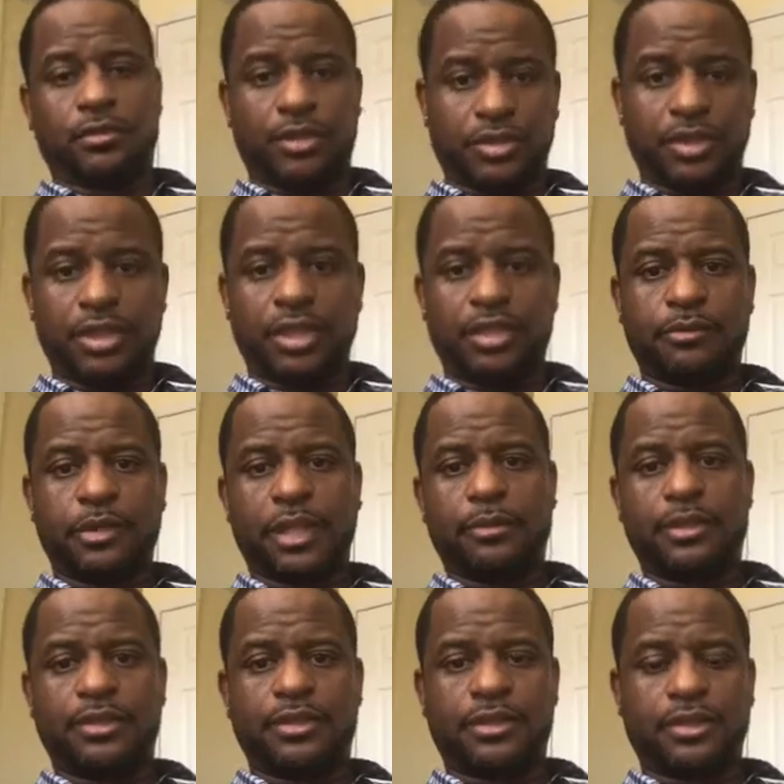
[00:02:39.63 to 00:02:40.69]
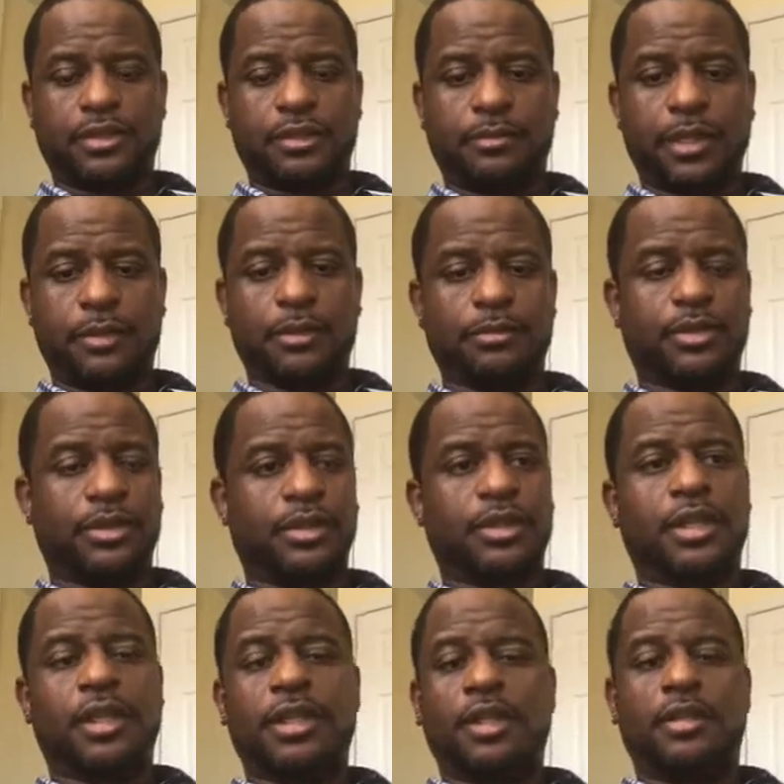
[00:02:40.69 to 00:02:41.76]
Once you get the payment
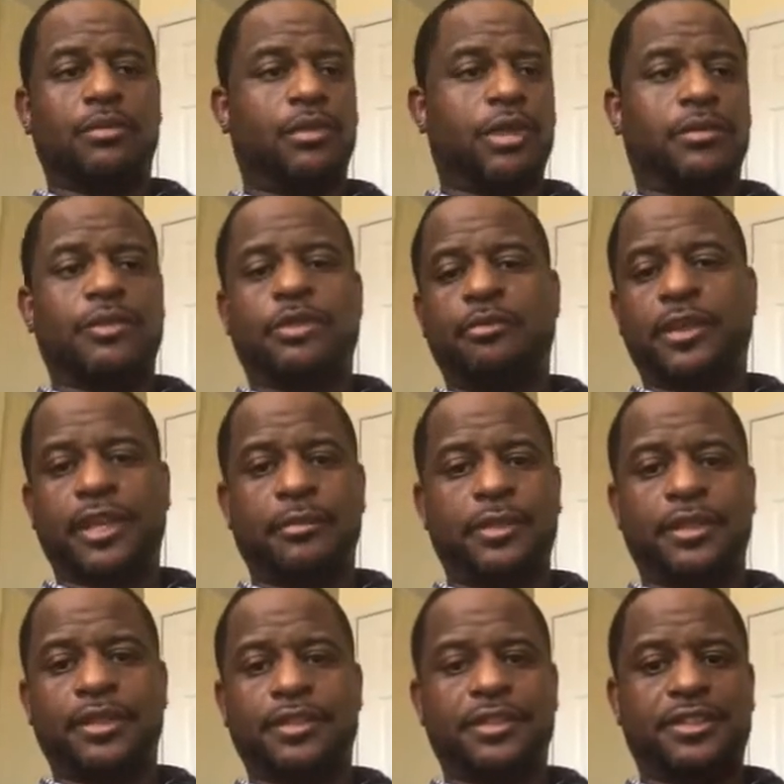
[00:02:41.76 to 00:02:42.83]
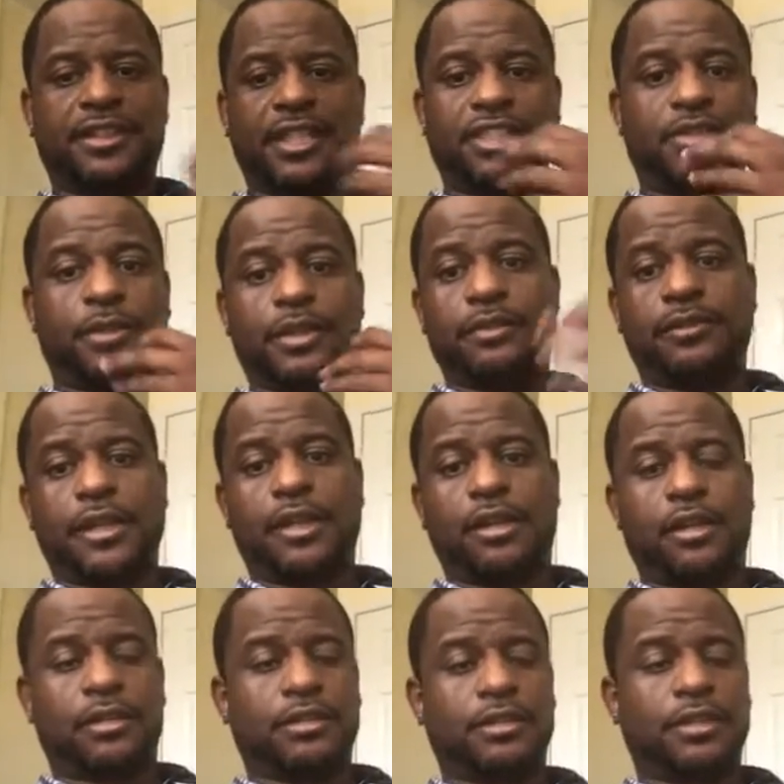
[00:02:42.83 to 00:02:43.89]
book, whatever the payment is, it says
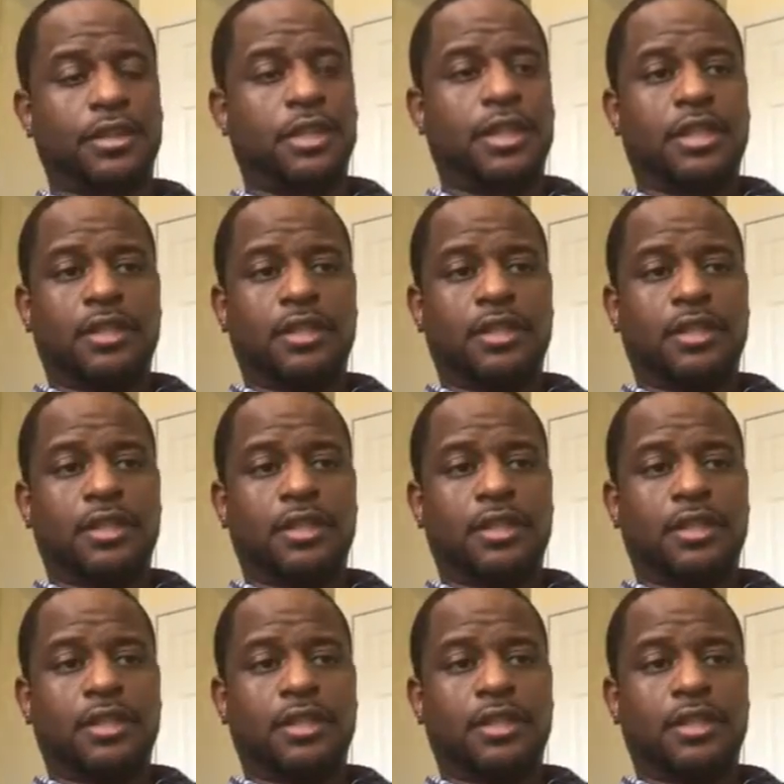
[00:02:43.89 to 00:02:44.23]
$25.